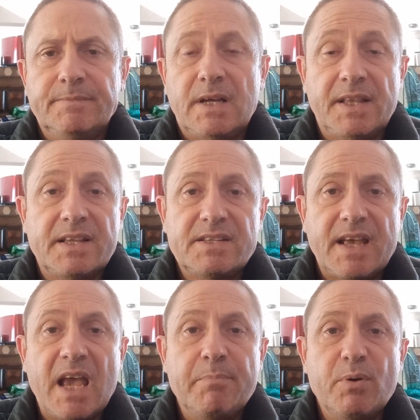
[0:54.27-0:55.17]
And that's
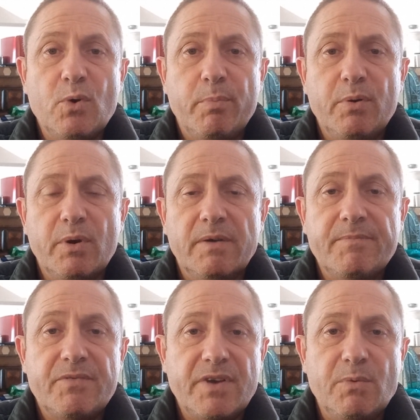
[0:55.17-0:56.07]
Hepuapua
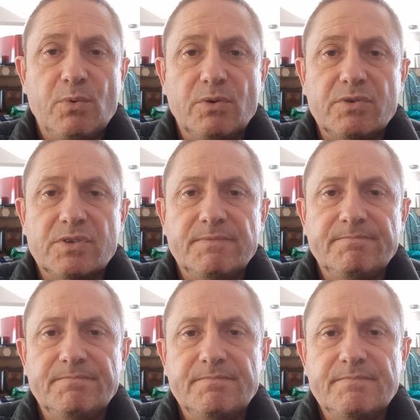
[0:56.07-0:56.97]
Three Waters
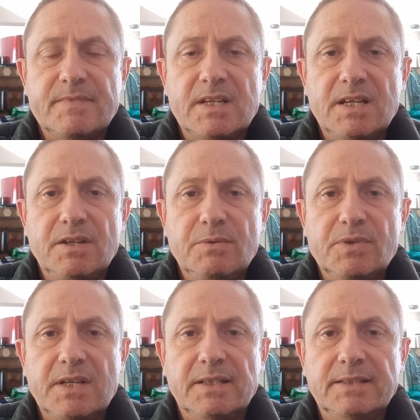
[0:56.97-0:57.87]
in New
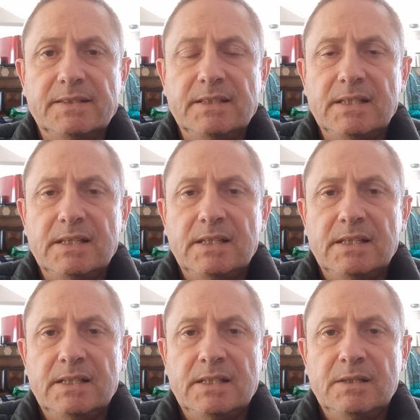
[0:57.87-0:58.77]
Zealand,
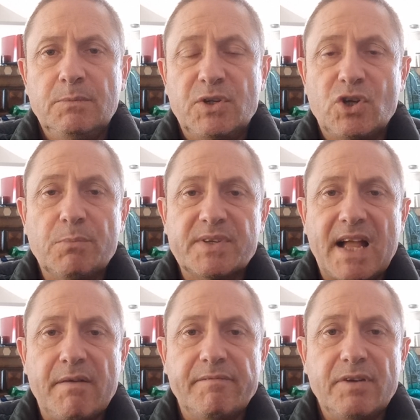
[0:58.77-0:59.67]
which comes
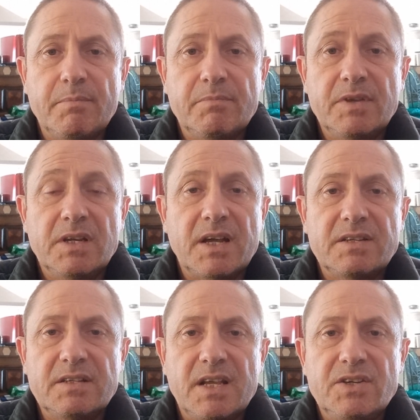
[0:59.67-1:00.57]
down from the
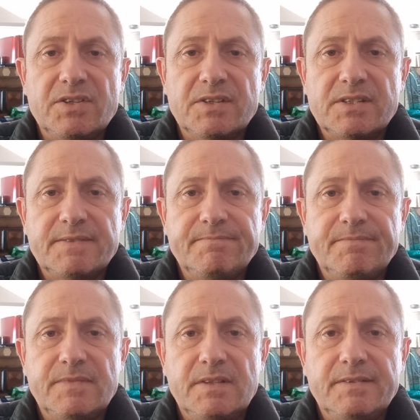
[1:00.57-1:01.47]
United Nations.
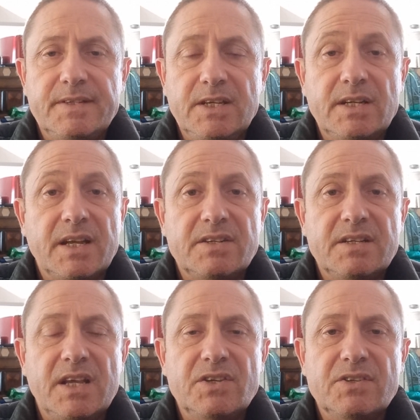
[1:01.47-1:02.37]
The United
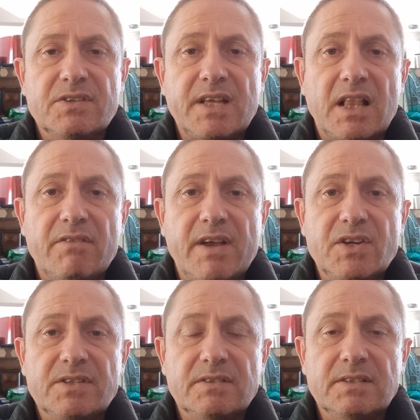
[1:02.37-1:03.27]
Nations
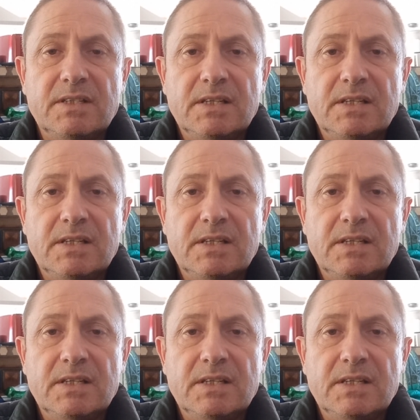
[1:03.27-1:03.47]
Declaration